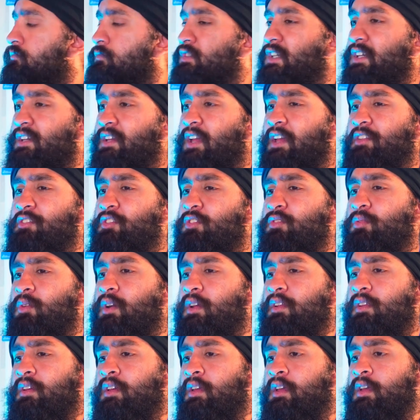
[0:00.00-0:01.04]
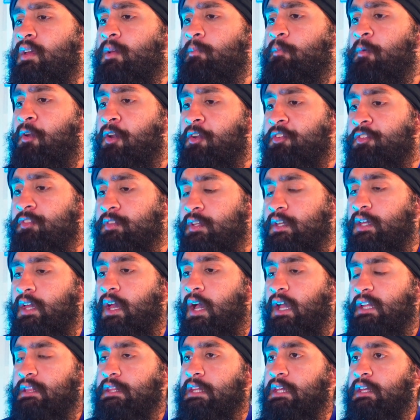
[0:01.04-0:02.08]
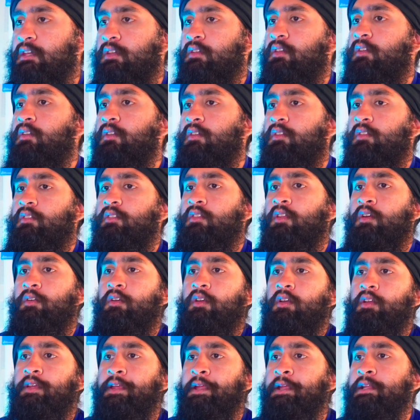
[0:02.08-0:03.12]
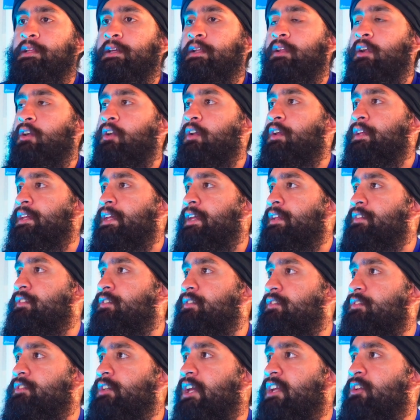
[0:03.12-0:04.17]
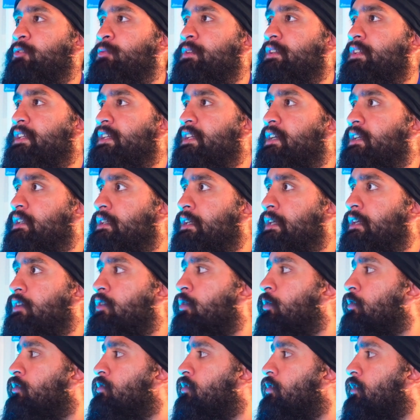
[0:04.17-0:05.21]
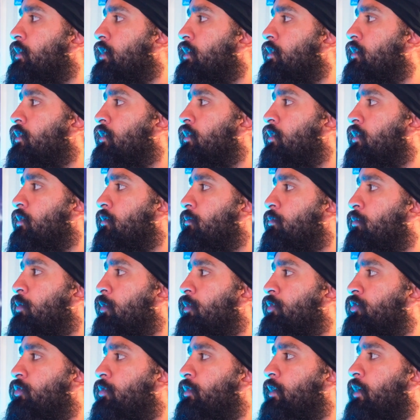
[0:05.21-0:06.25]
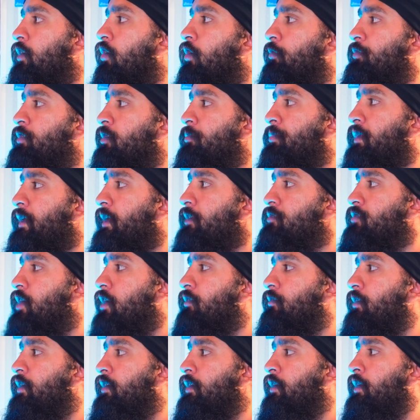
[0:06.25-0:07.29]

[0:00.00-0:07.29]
Gensel's one. Personally, I think the Carolina Hurricanes genuinely need elite goal scoring, more so than obviously a play driver.